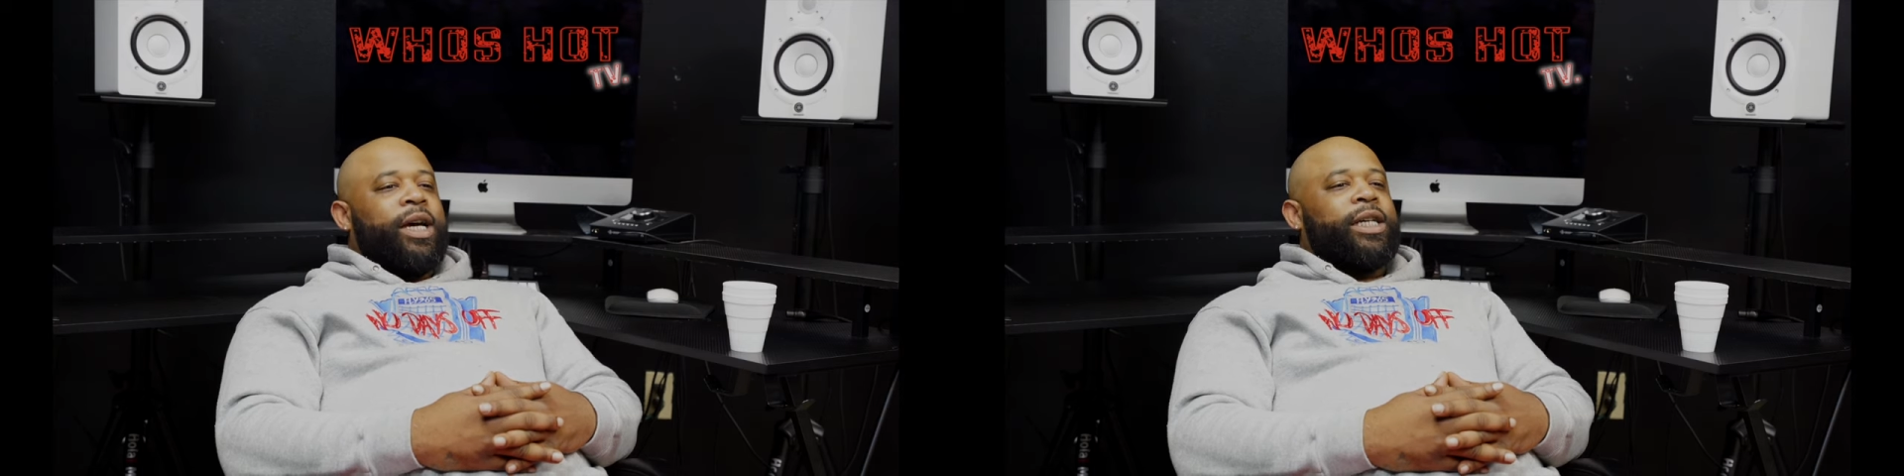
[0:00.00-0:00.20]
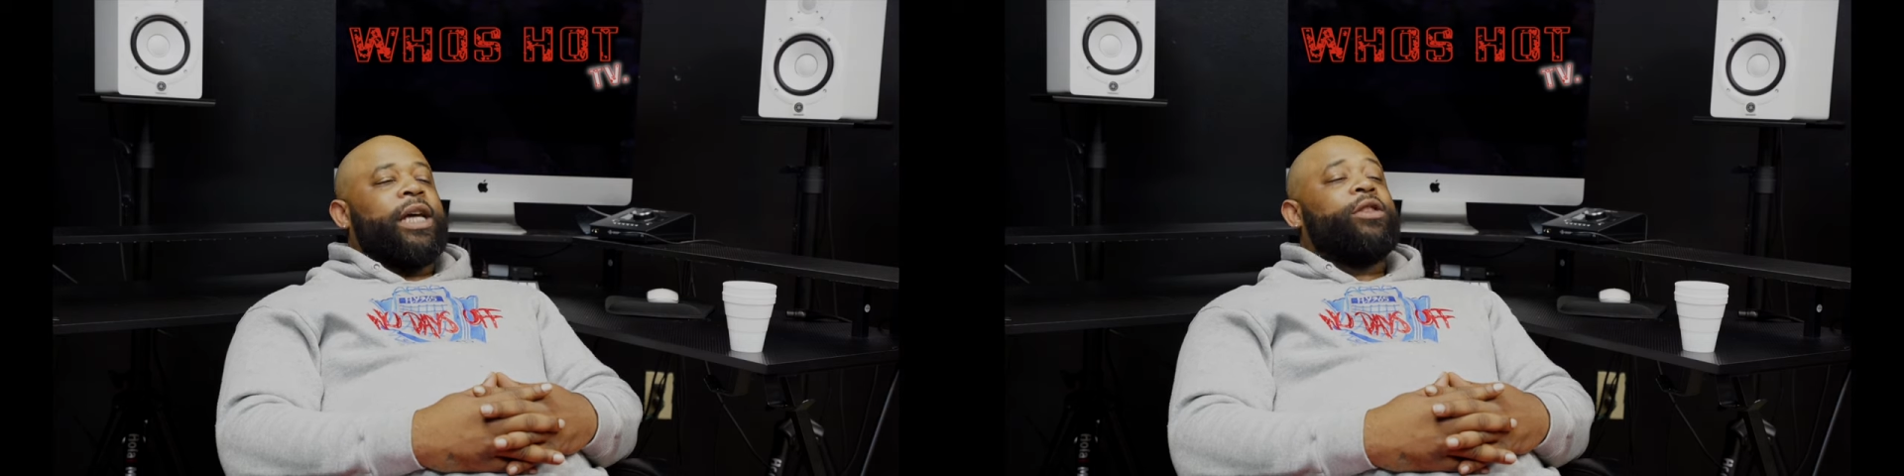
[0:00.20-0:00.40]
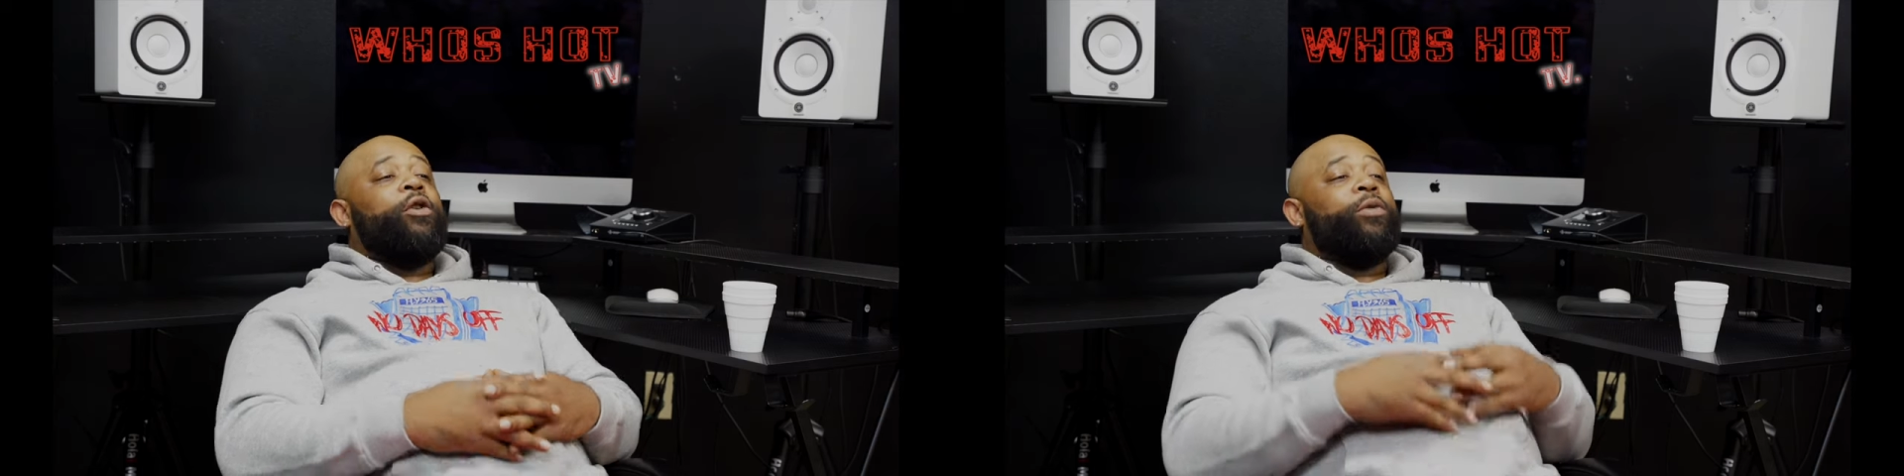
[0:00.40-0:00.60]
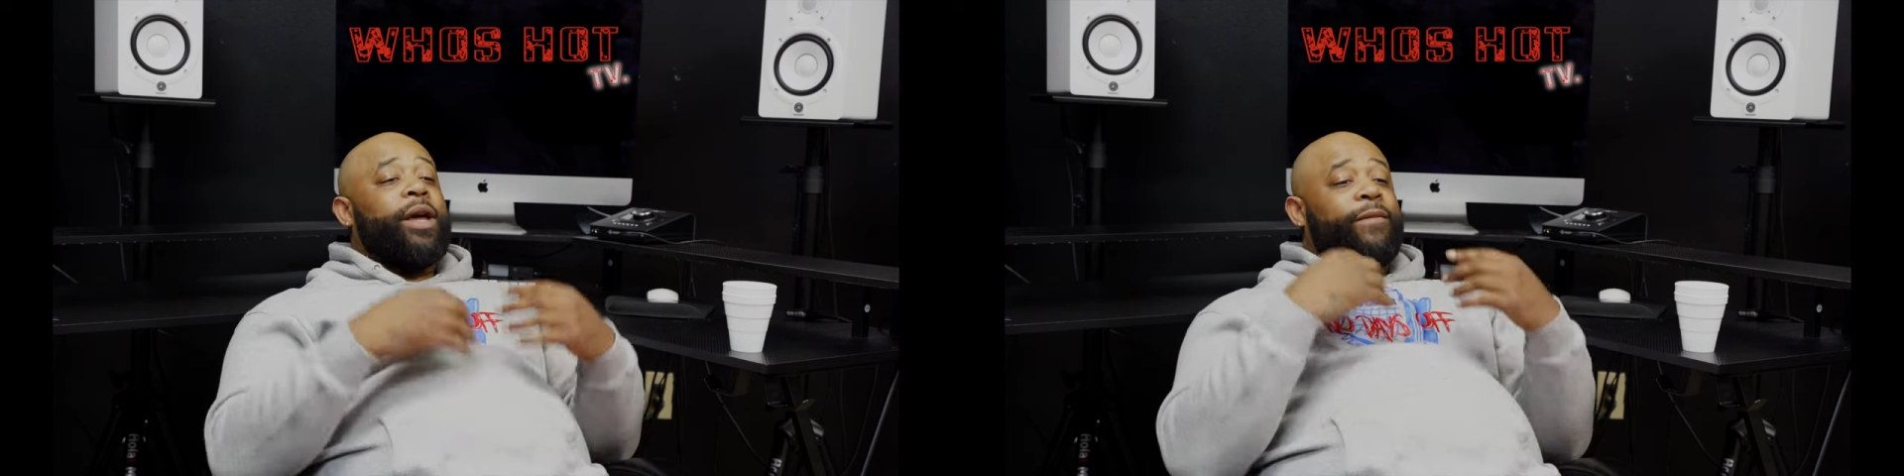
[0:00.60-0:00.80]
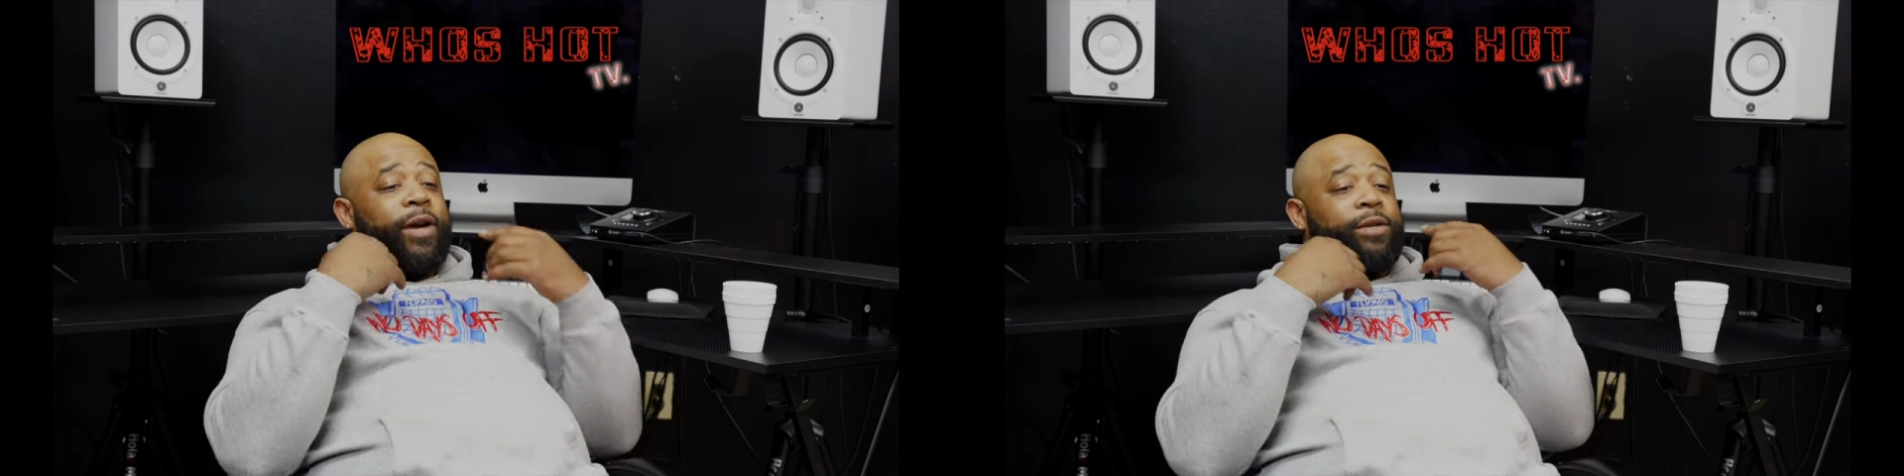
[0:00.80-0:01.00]
Because I thought when
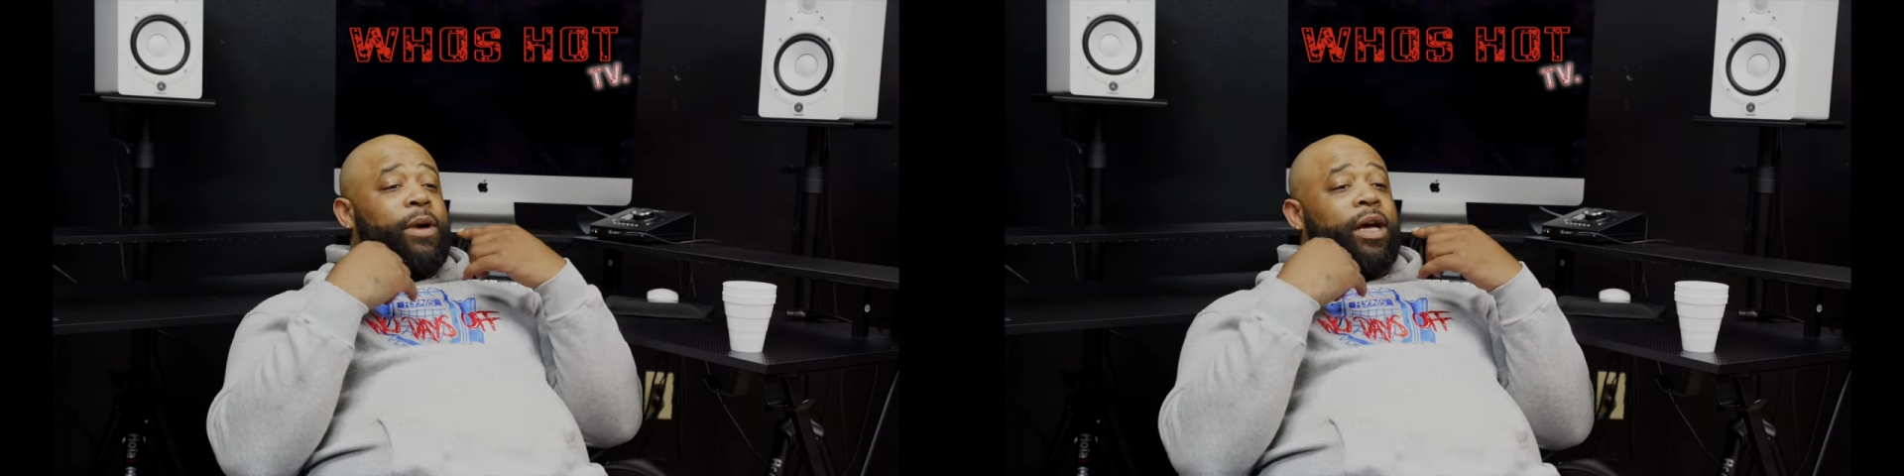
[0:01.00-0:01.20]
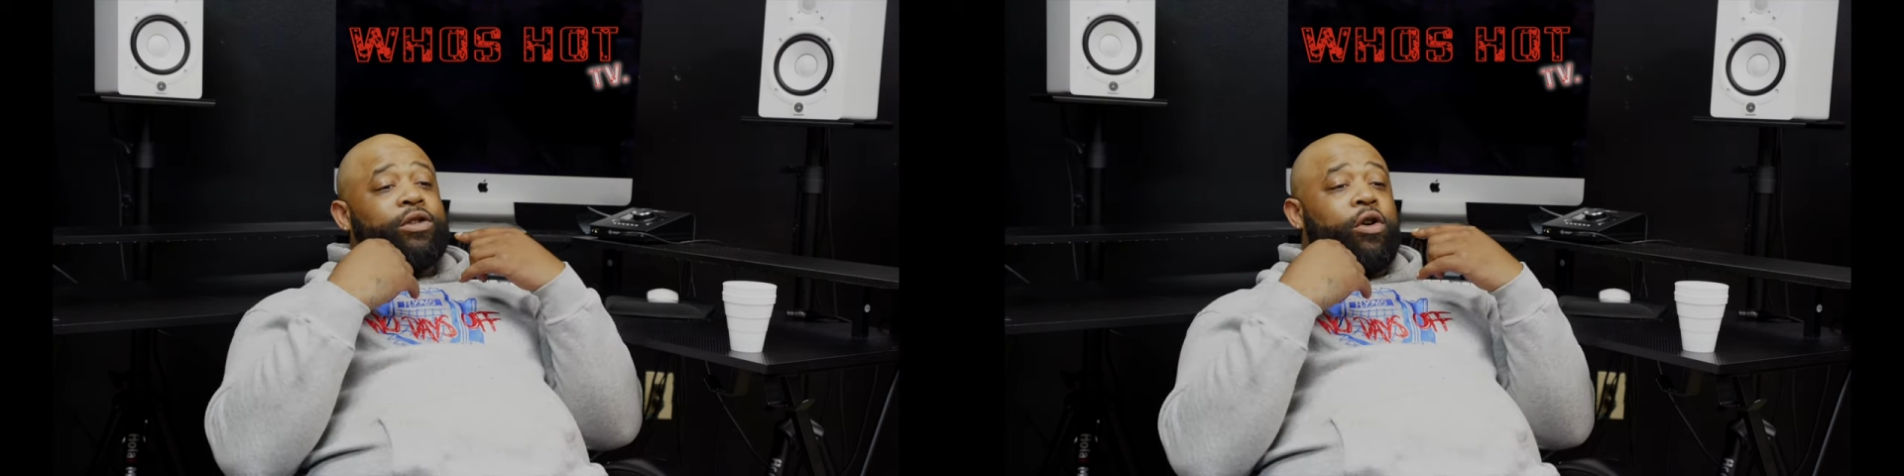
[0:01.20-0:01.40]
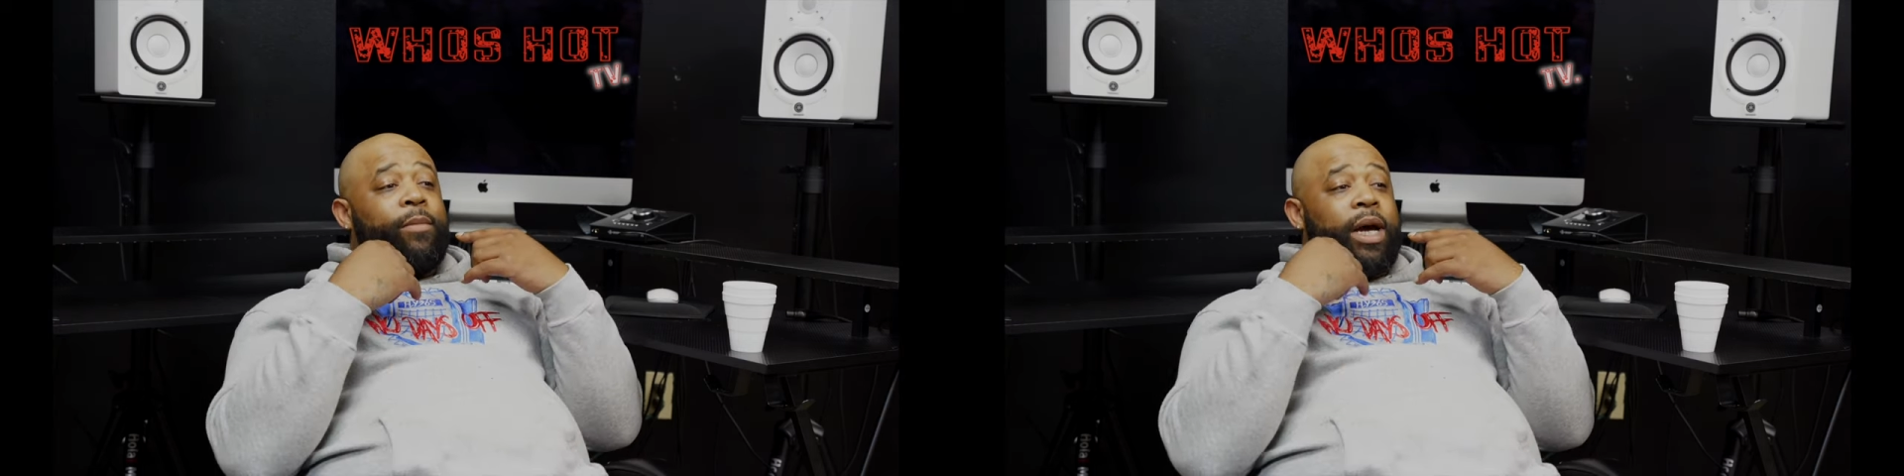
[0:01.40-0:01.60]
they fixed my jaw,